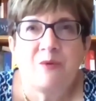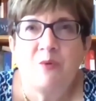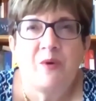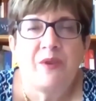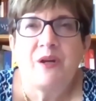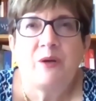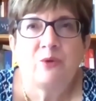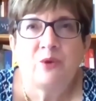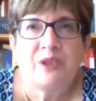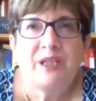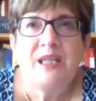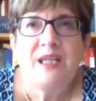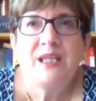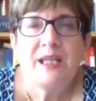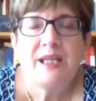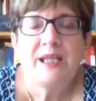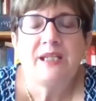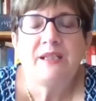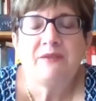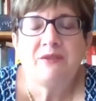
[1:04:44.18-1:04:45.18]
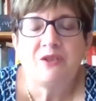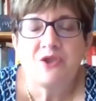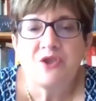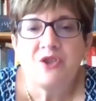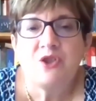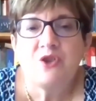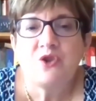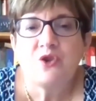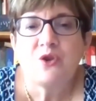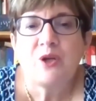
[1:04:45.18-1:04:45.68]
without take any
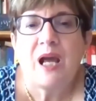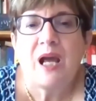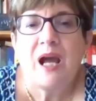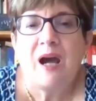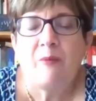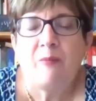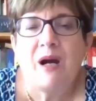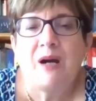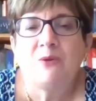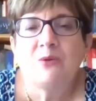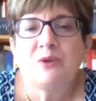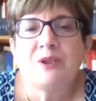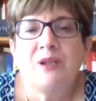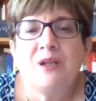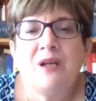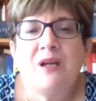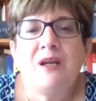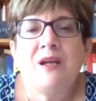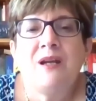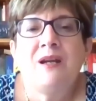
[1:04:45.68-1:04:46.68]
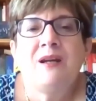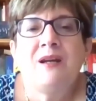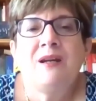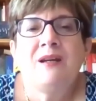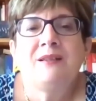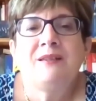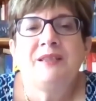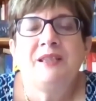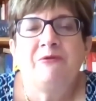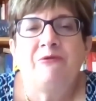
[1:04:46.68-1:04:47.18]
decision about
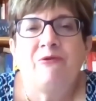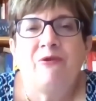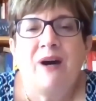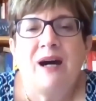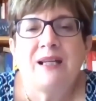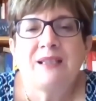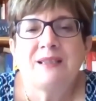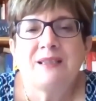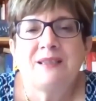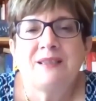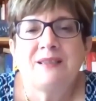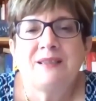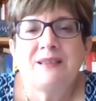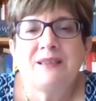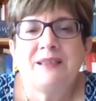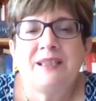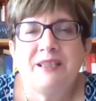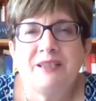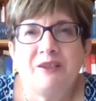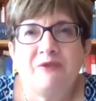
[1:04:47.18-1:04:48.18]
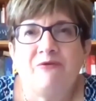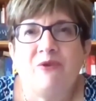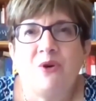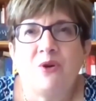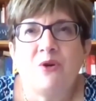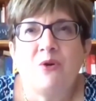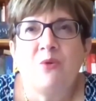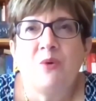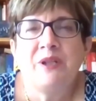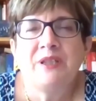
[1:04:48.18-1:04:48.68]
the fact, the
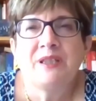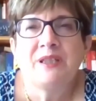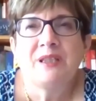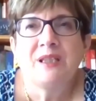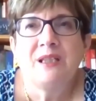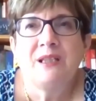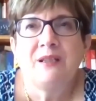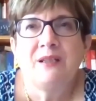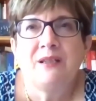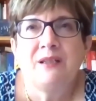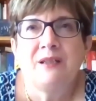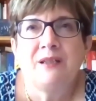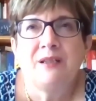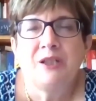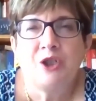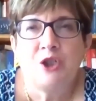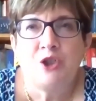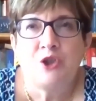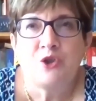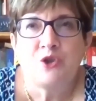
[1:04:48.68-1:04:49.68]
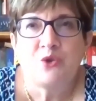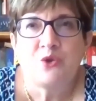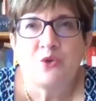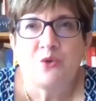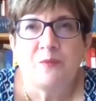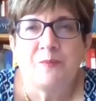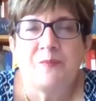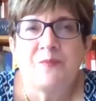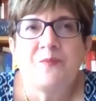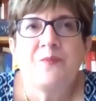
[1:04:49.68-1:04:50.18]
following
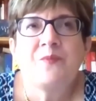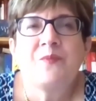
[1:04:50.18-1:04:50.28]
issue.